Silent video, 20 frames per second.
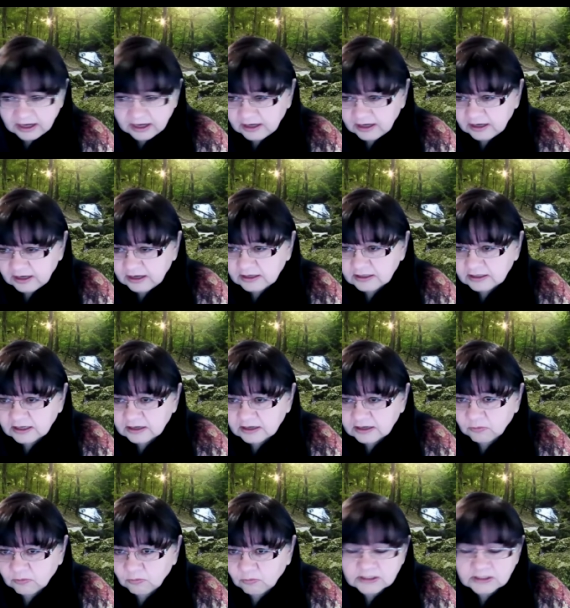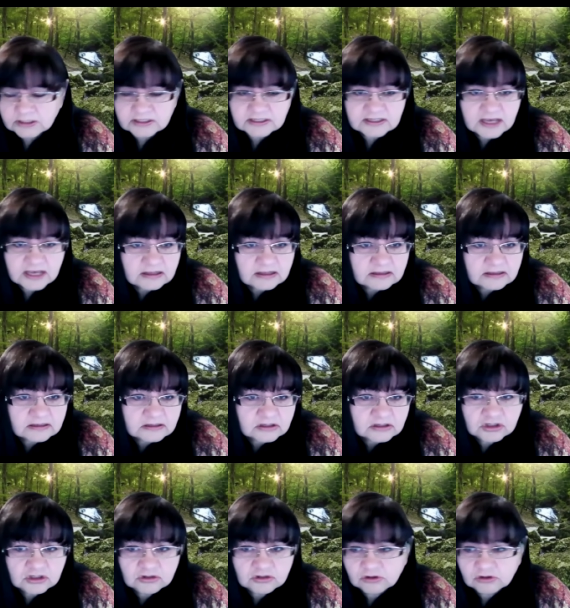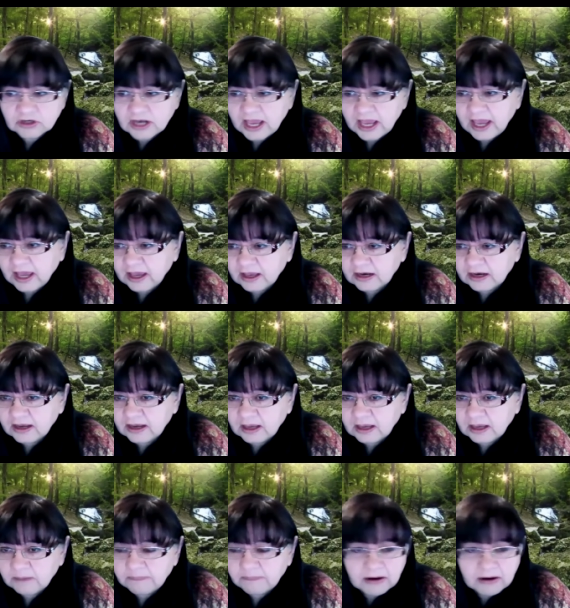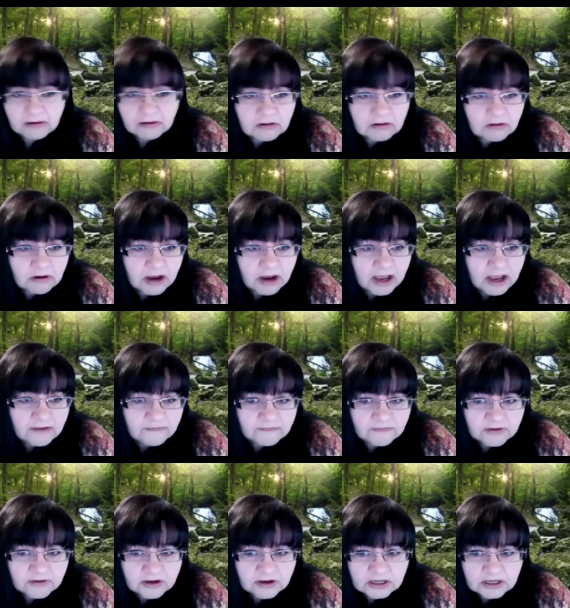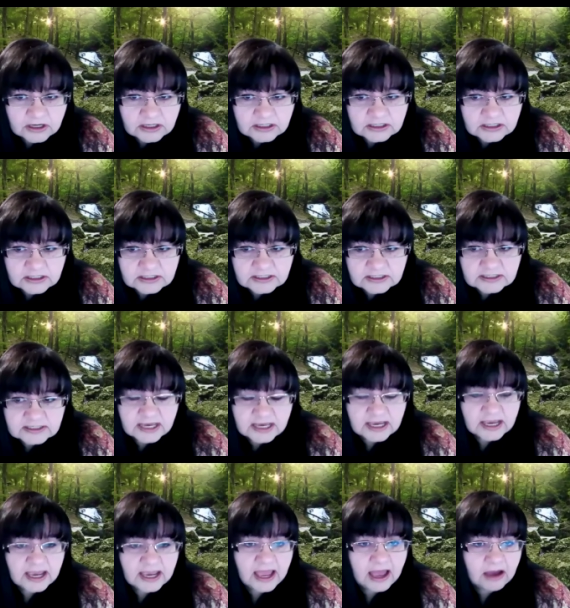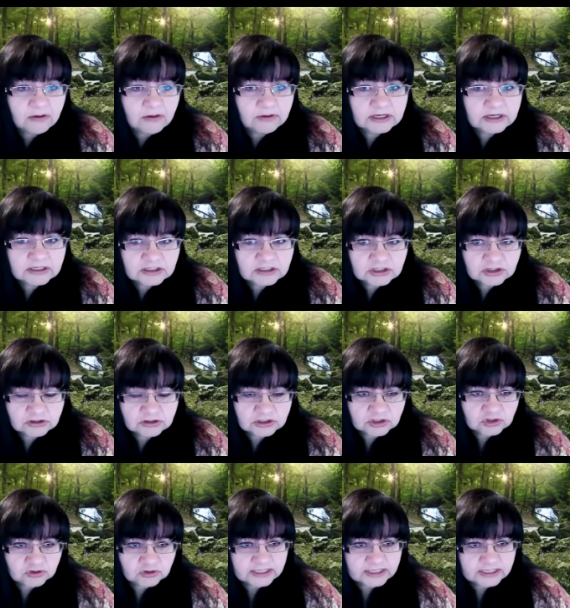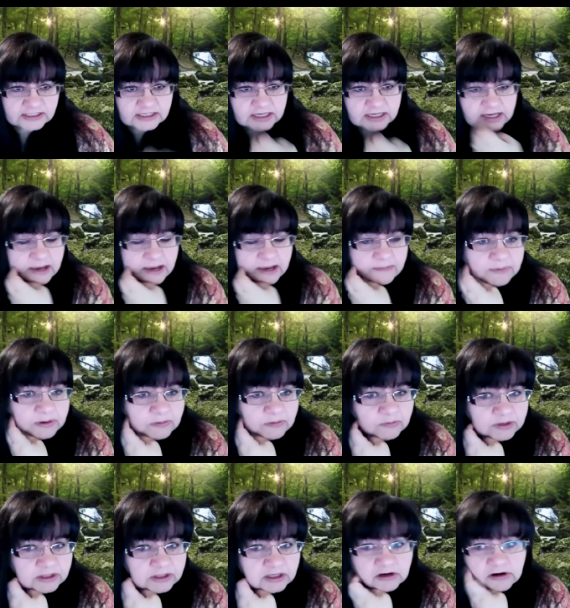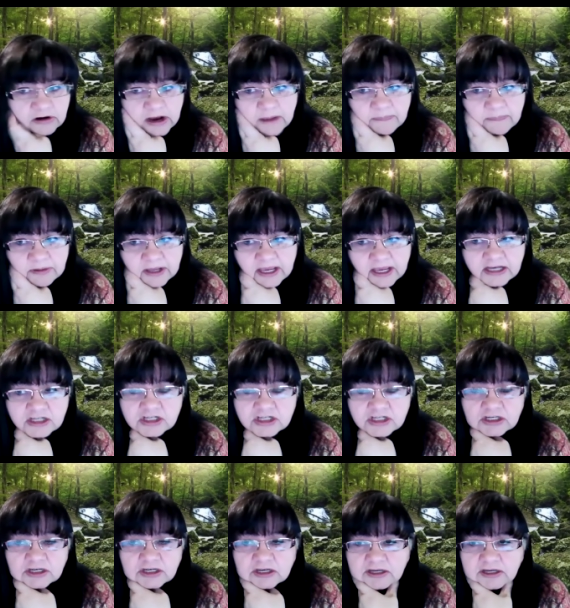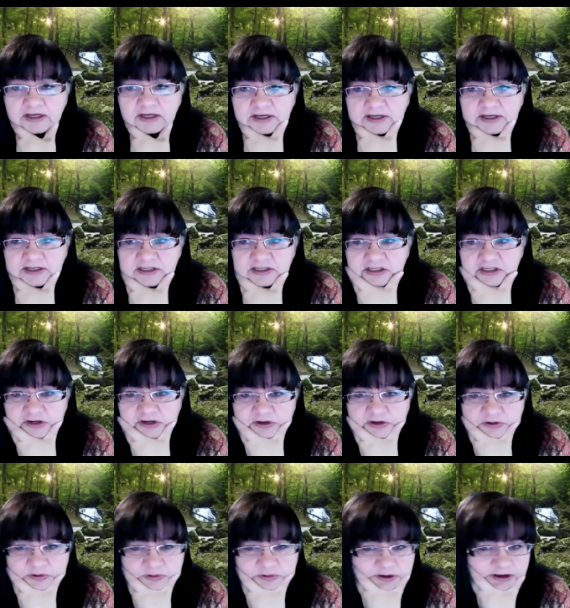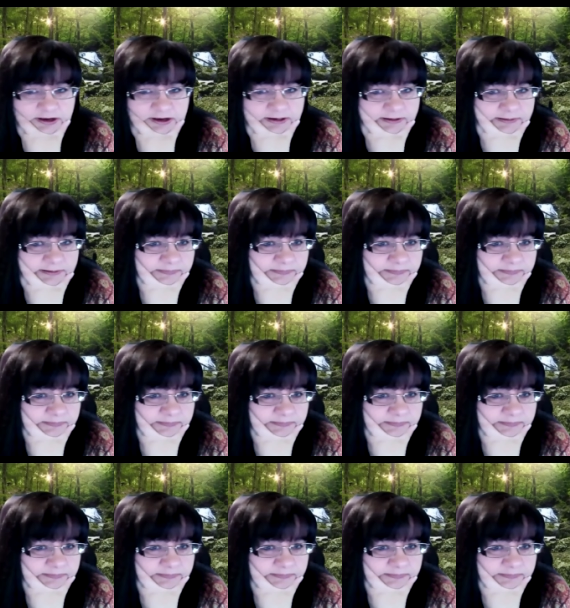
a one sentence, you could add a paragraph to say how it is you're addressing GEPA within your application. So,